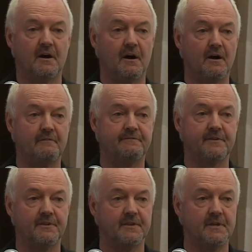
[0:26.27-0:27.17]
of
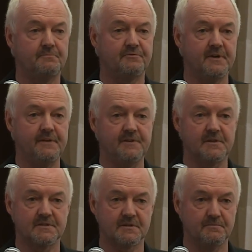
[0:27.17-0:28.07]
the
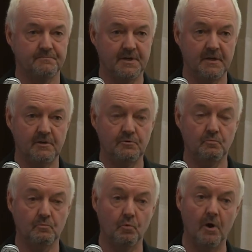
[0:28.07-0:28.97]
previous company
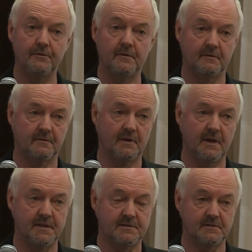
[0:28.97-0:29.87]
who won the
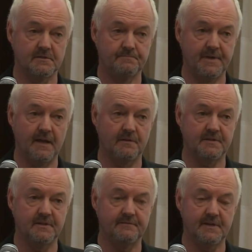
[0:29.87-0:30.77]
license,
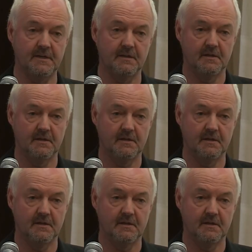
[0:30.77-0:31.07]
BLTV,